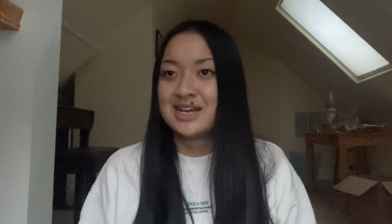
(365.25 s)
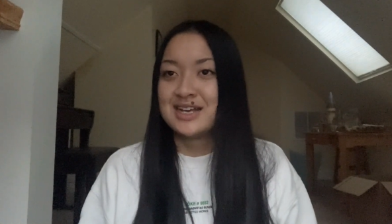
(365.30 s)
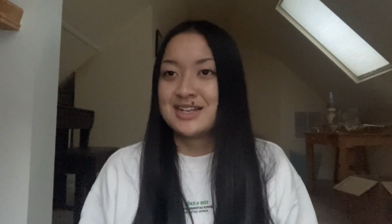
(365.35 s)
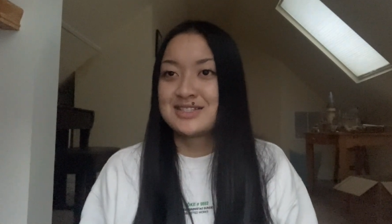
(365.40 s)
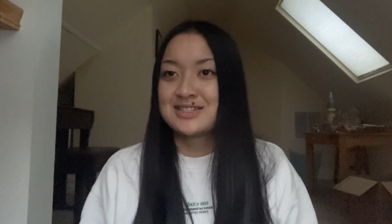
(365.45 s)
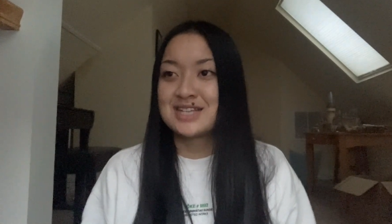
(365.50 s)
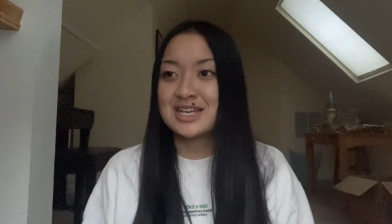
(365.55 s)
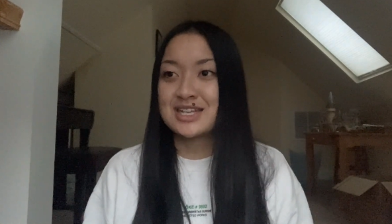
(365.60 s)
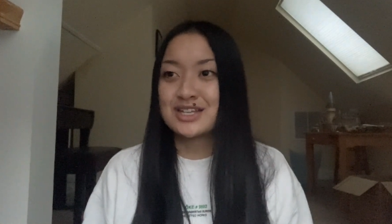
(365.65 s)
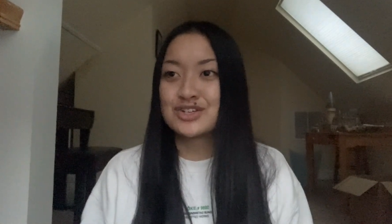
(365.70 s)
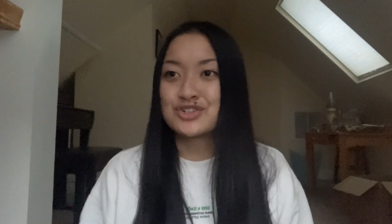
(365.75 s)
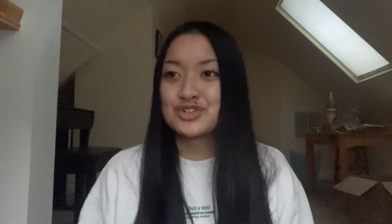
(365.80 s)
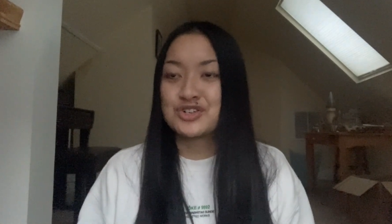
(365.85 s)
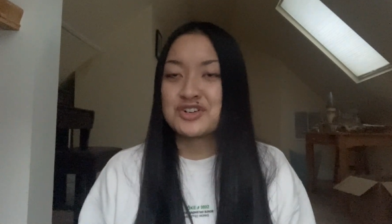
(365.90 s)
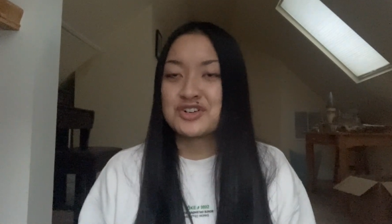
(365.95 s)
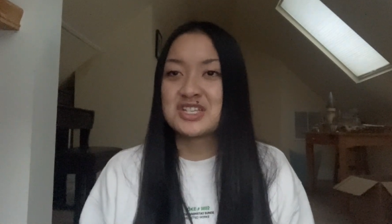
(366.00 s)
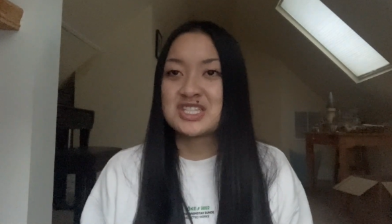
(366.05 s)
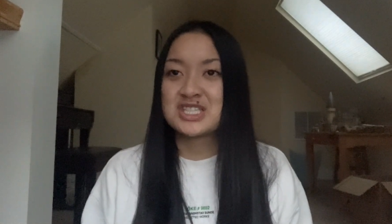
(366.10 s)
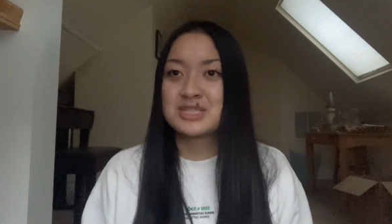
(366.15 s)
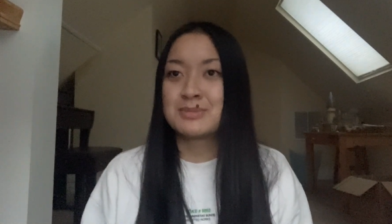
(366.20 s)

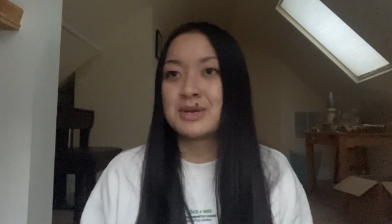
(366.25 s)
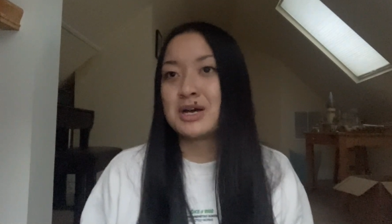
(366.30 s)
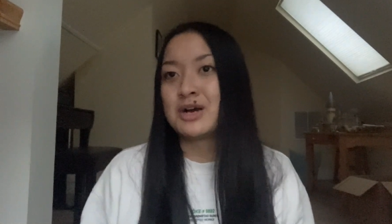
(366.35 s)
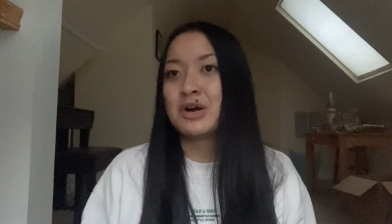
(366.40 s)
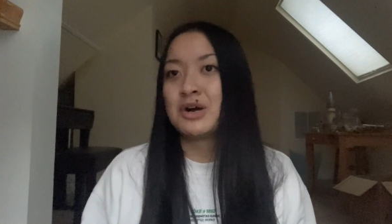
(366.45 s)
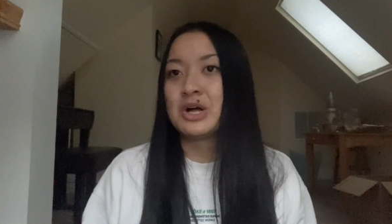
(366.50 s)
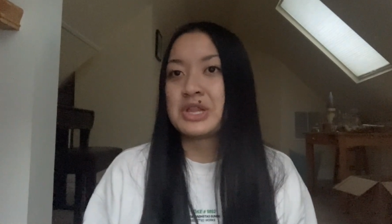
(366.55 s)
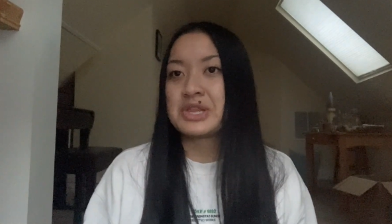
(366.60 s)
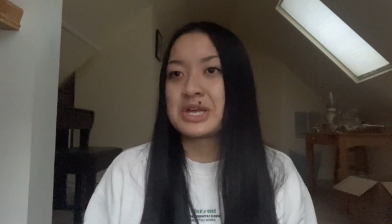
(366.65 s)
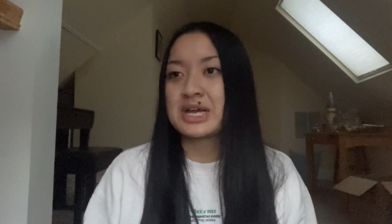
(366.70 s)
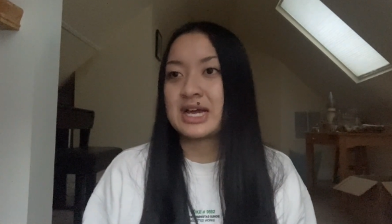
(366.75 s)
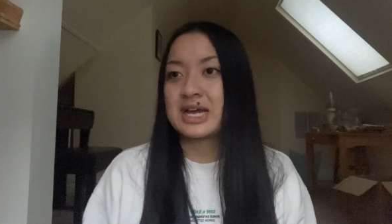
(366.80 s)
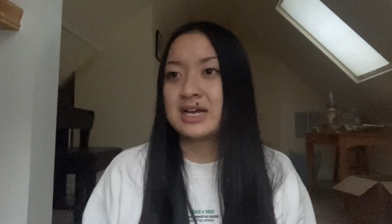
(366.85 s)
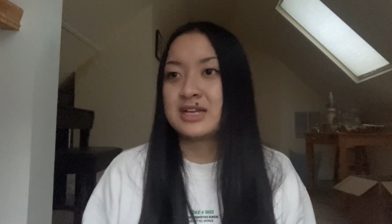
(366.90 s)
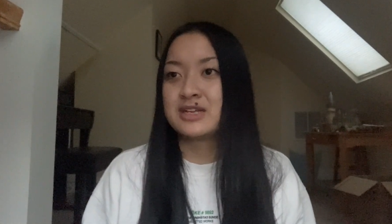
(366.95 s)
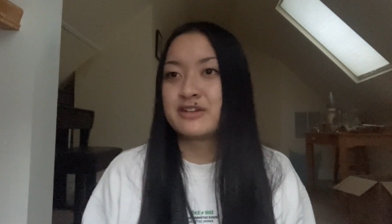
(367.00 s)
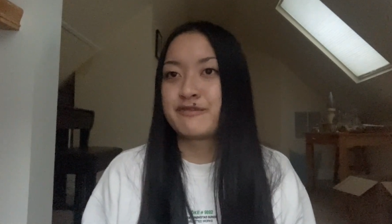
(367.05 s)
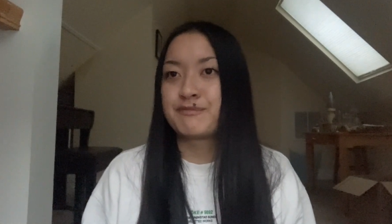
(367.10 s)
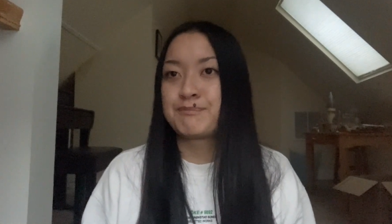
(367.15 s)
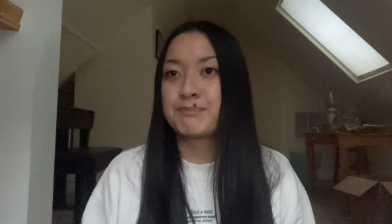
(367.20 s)
signature smell that
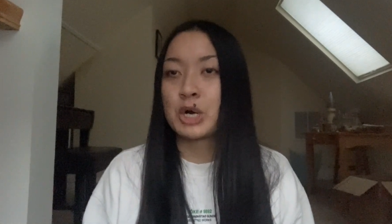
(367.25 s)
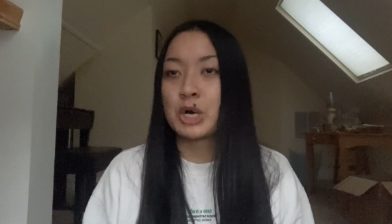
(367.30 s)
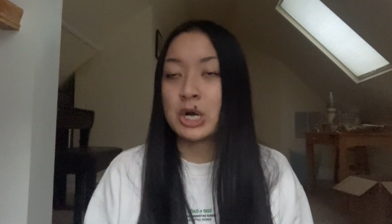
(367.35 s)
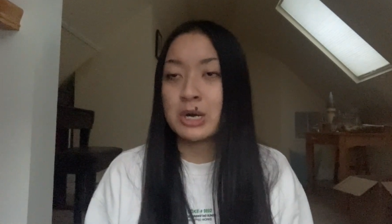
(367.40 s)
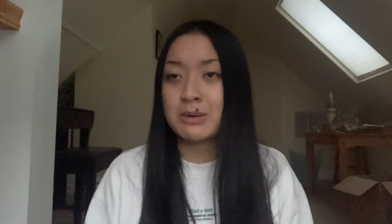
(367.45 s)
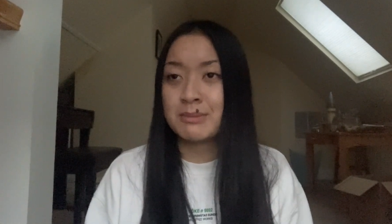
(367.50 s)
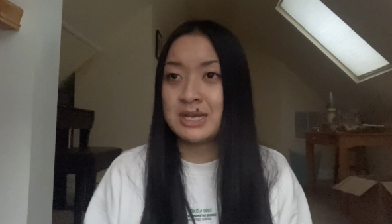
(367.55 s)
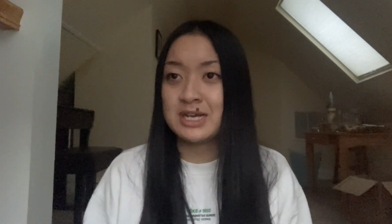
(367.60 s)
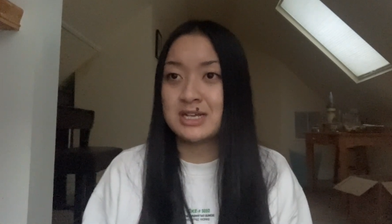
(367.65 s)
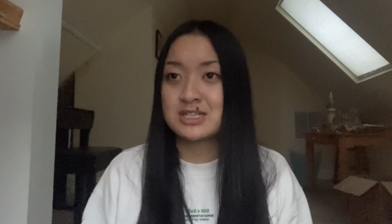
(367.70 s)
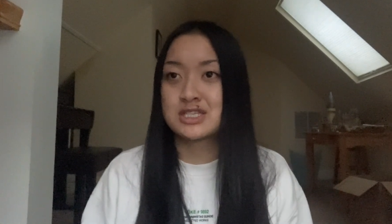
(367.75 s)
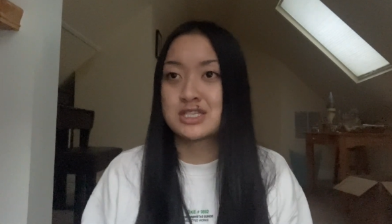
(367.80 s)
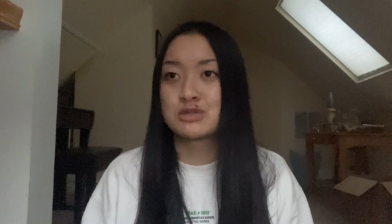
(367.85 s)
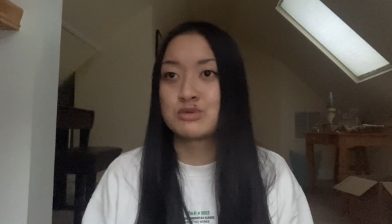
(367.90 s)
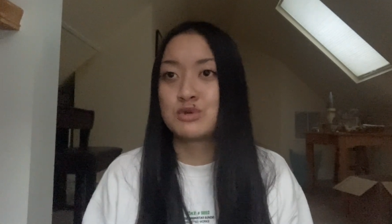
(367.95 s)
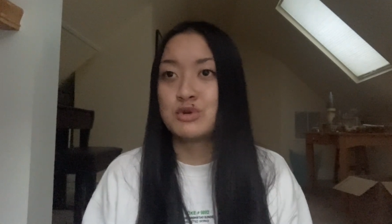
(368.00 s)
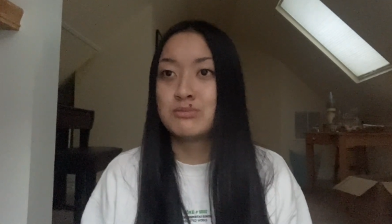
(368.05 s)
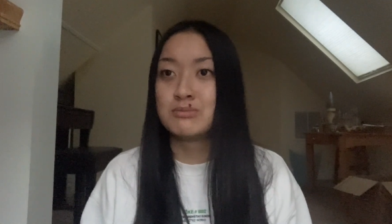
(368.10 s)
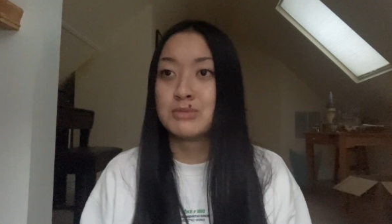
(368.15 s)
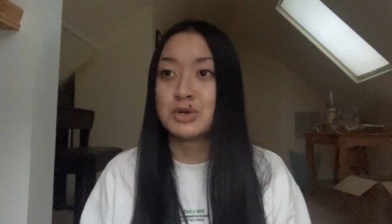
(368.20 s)
kind of permeates
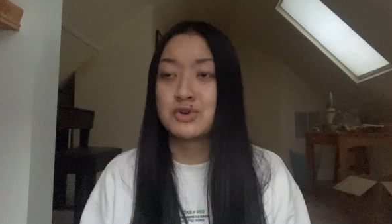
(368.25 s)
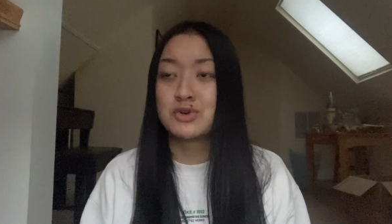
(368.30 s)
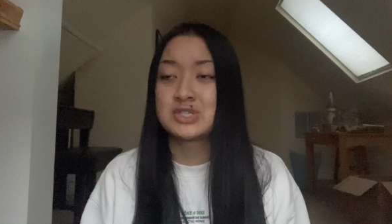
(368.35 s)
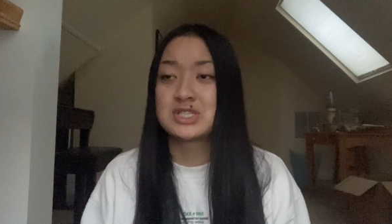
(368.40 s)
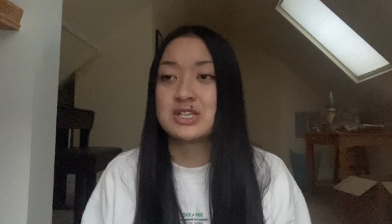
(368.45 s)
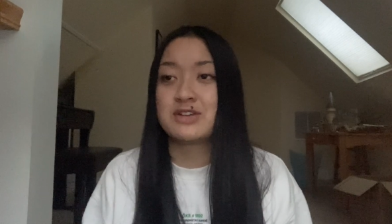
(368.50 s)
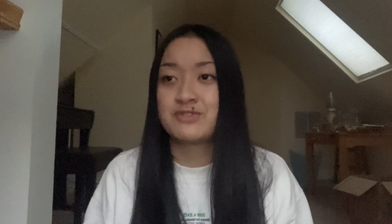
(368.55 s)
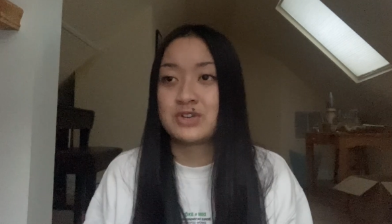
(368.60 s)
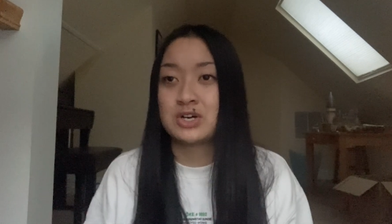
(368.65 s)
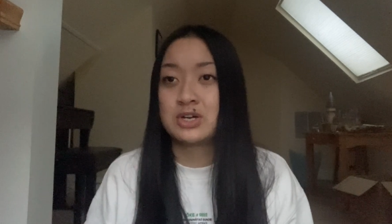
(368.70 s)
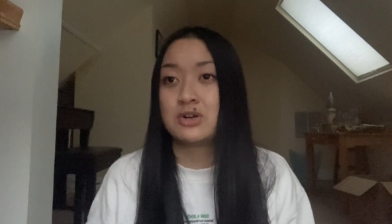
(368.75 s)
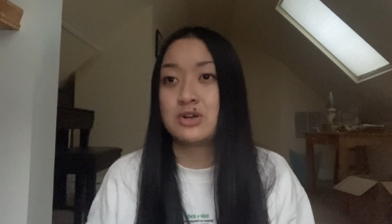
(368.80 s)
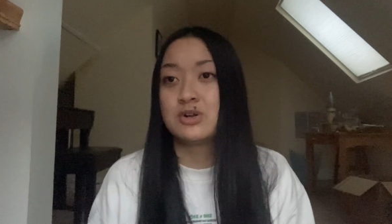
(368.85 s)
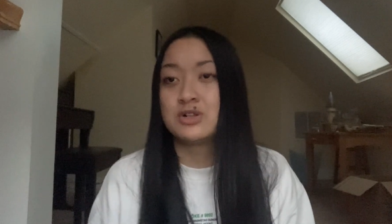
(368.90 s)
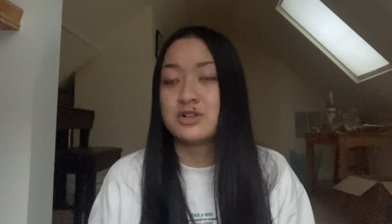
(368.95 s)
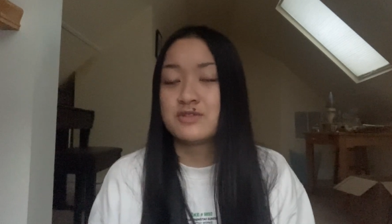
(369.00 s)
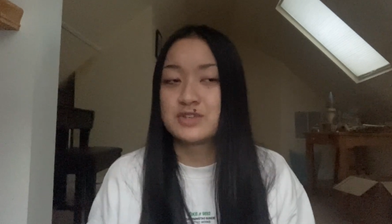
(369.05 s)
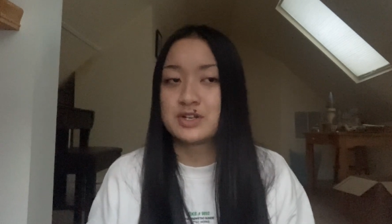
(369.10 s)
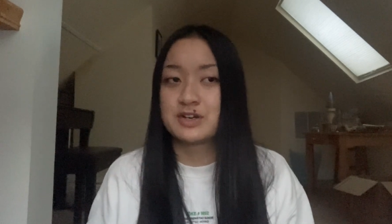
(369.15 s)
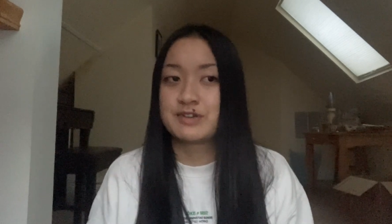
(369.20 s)
through most, if not
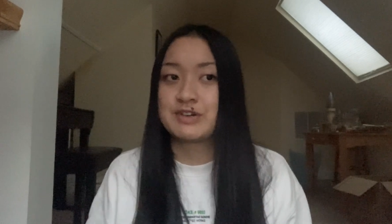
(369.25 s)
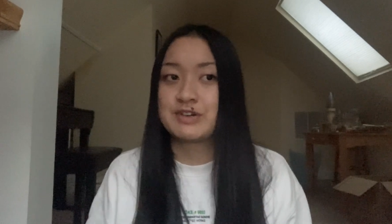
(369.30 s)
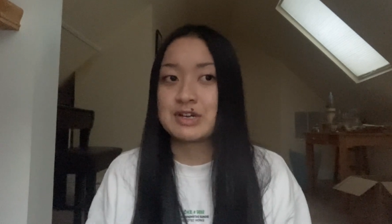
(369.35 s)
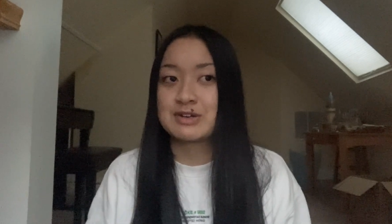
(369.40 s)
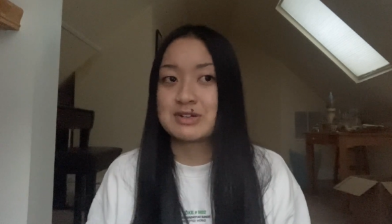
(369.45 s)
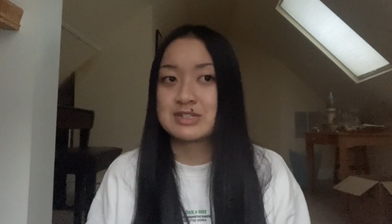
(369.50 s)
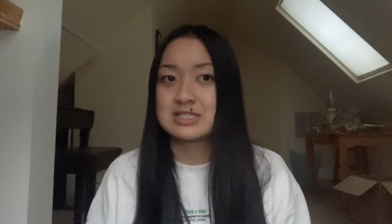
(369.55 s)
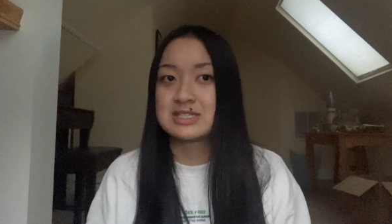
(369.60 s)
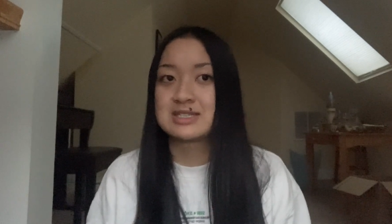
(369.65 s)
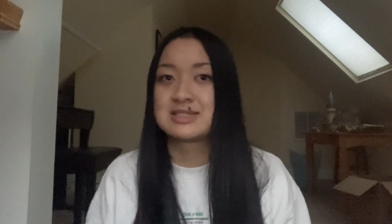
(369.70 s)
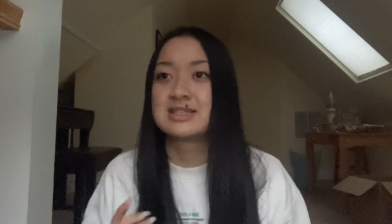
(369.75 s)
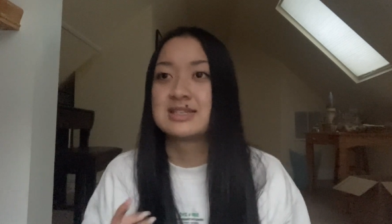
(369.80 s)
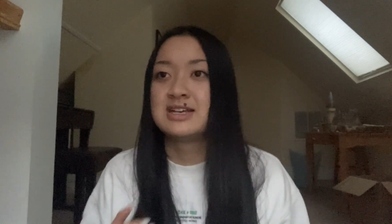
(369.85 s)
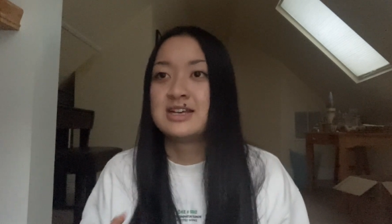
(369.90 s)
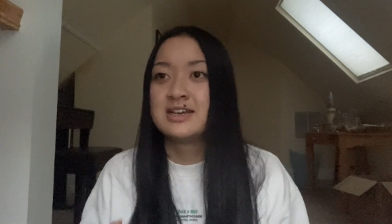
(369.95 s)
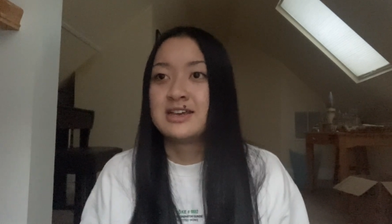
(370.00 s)
all, of their fragrances.